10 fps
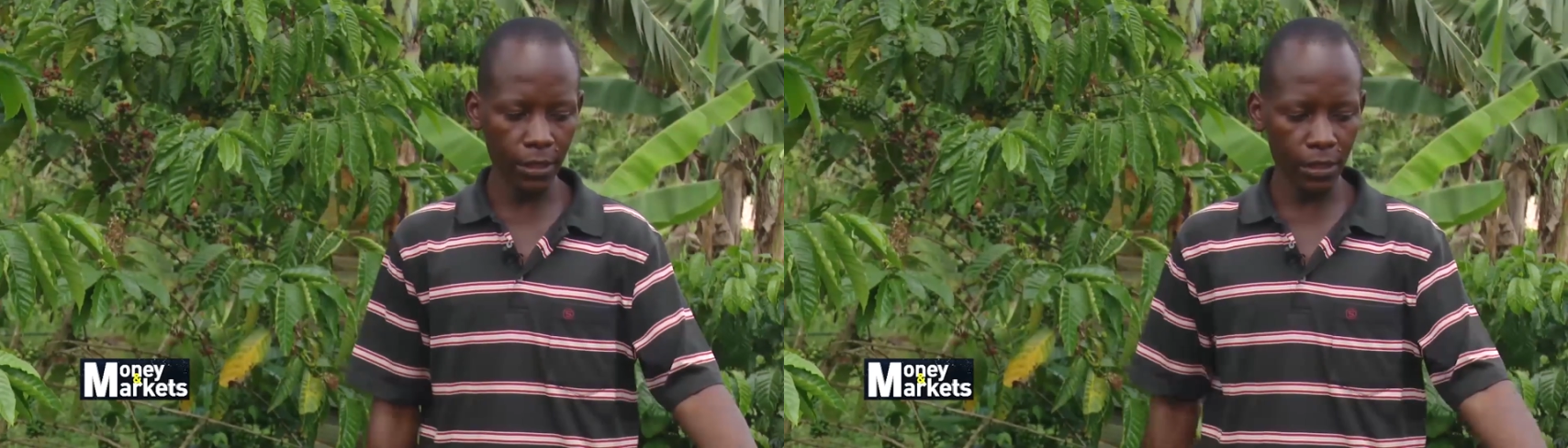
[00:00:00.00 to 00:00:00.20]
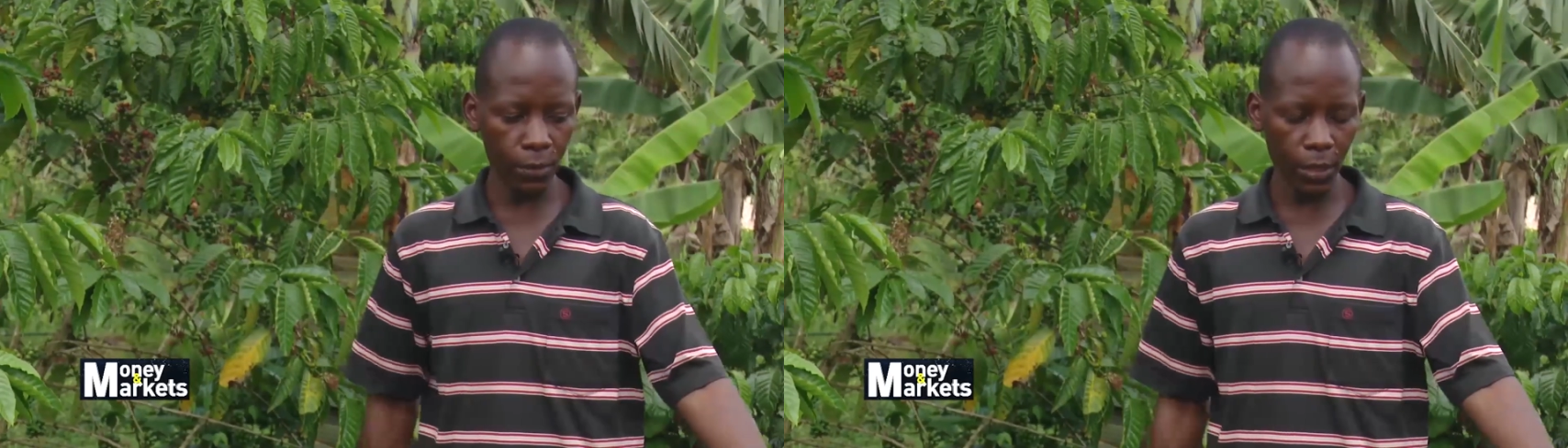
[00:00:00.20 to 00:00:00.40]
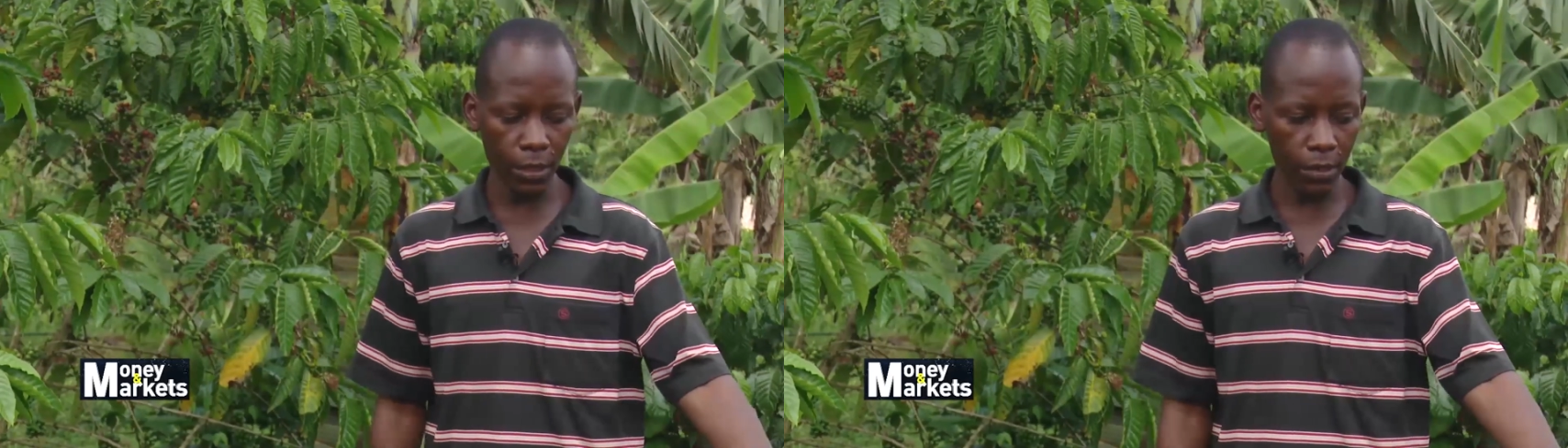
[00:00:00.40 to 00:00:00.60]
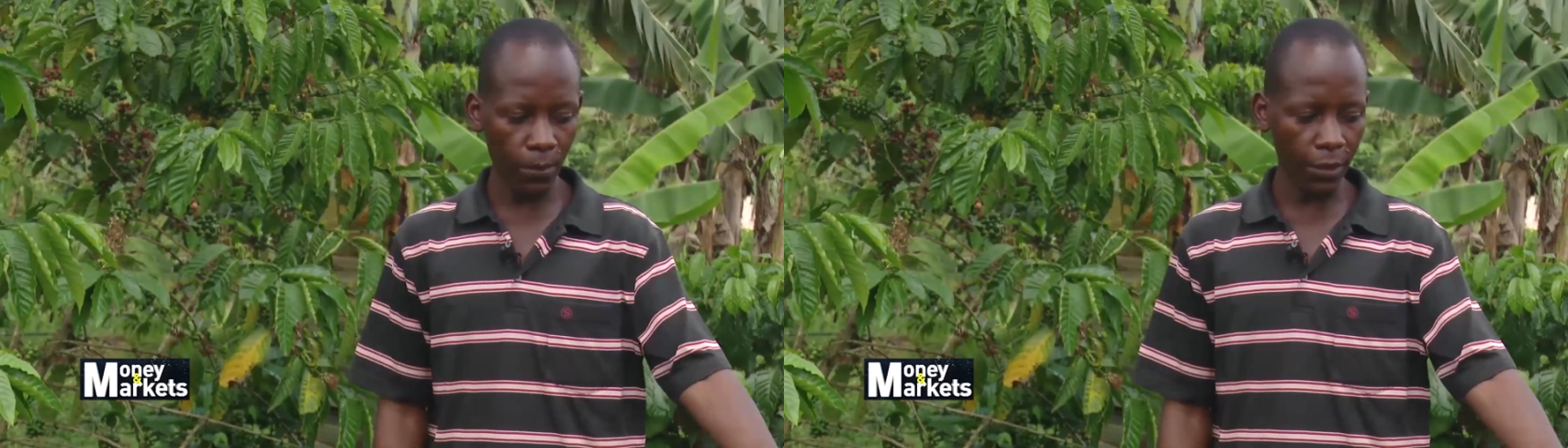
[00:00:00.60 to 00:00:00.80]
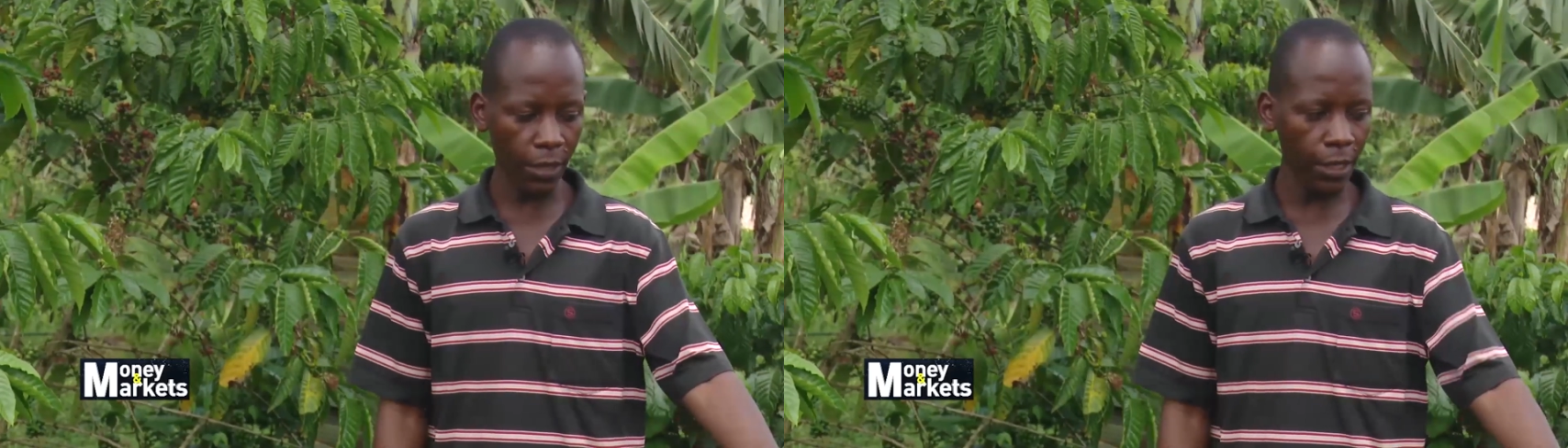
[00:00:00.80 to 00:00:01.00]
this
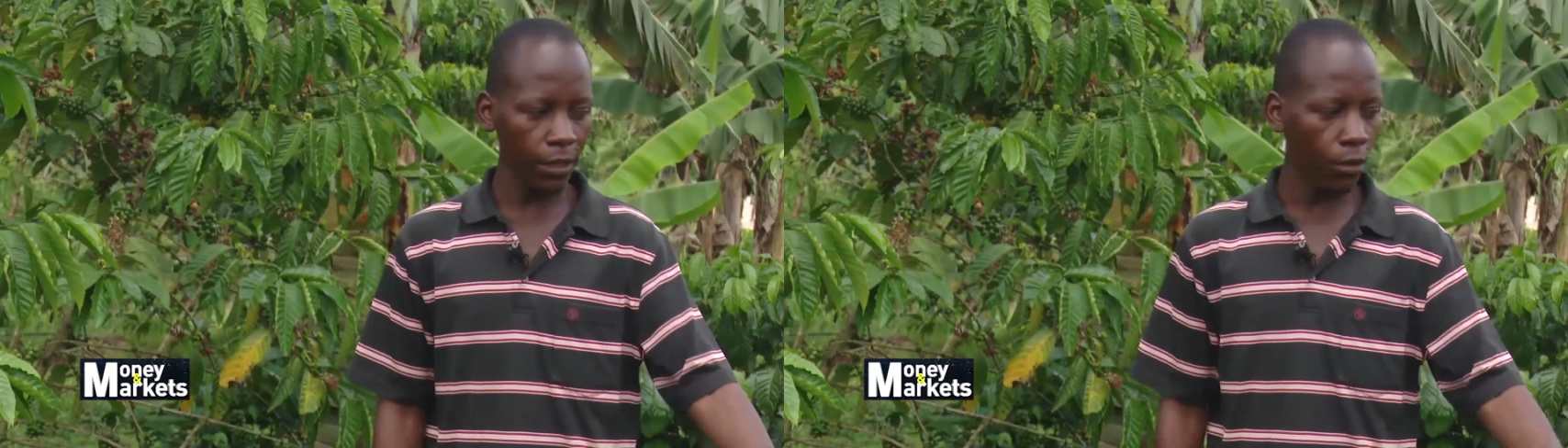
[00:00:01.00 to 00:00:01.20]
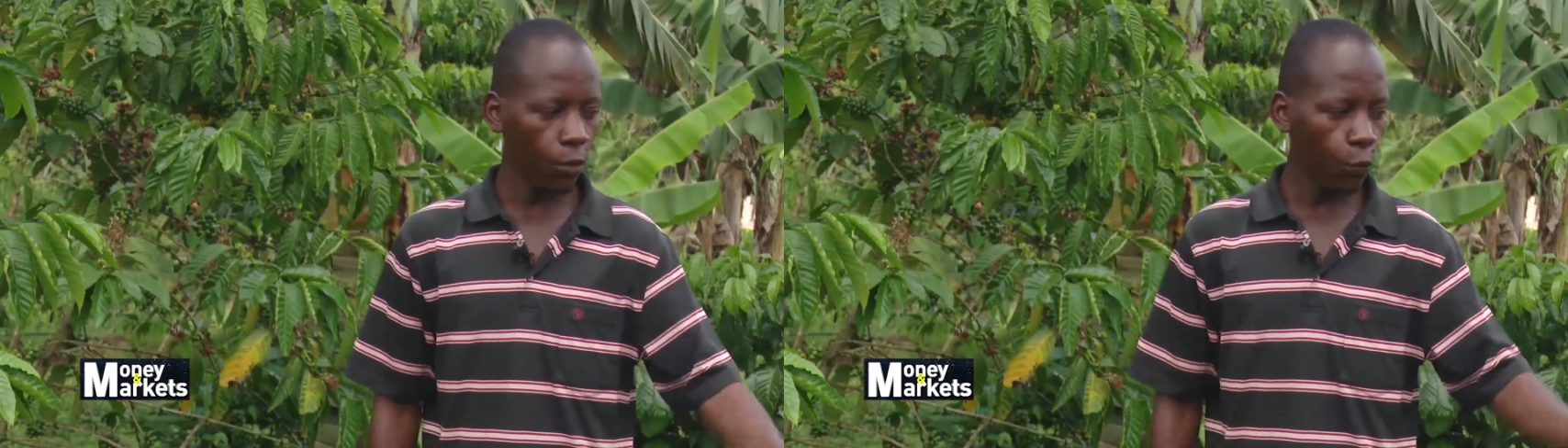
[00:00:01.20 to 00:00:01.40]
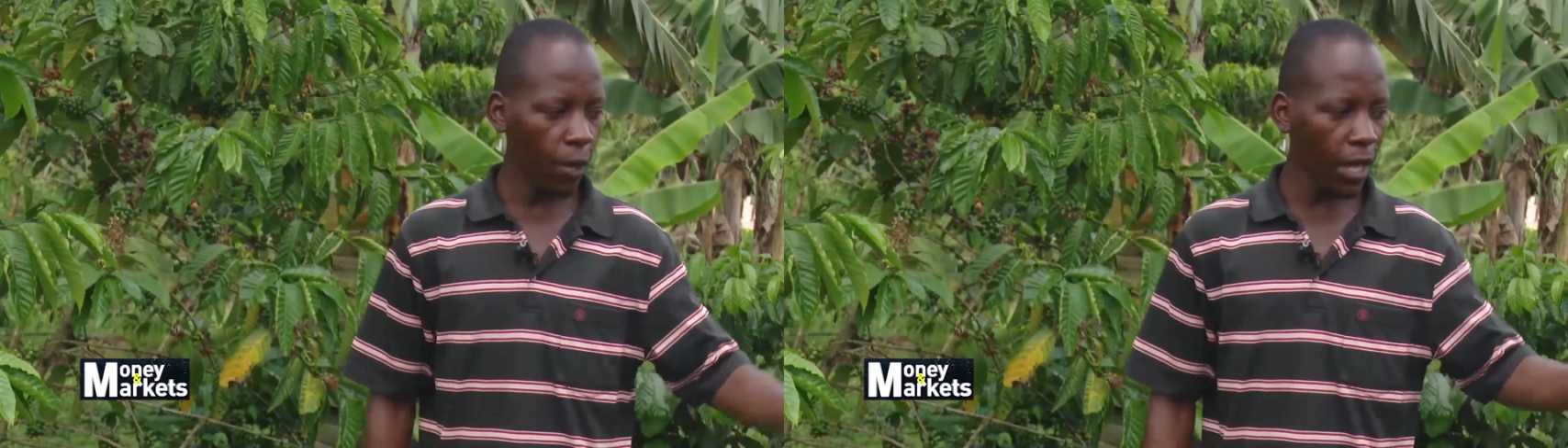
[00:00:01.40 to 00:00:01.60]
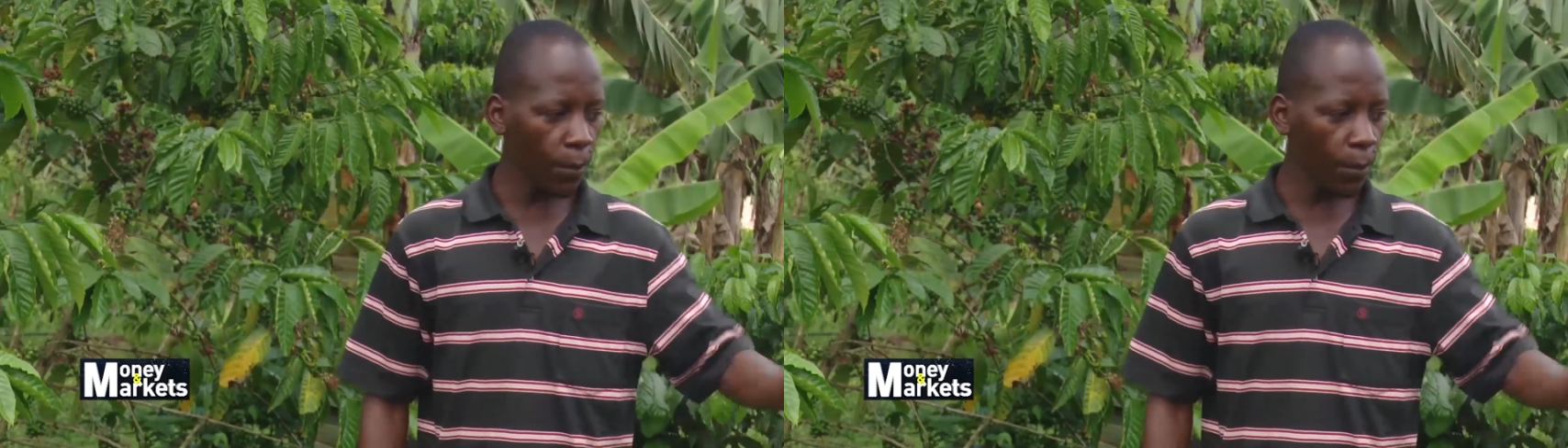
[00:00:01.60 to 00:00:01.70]
method, we're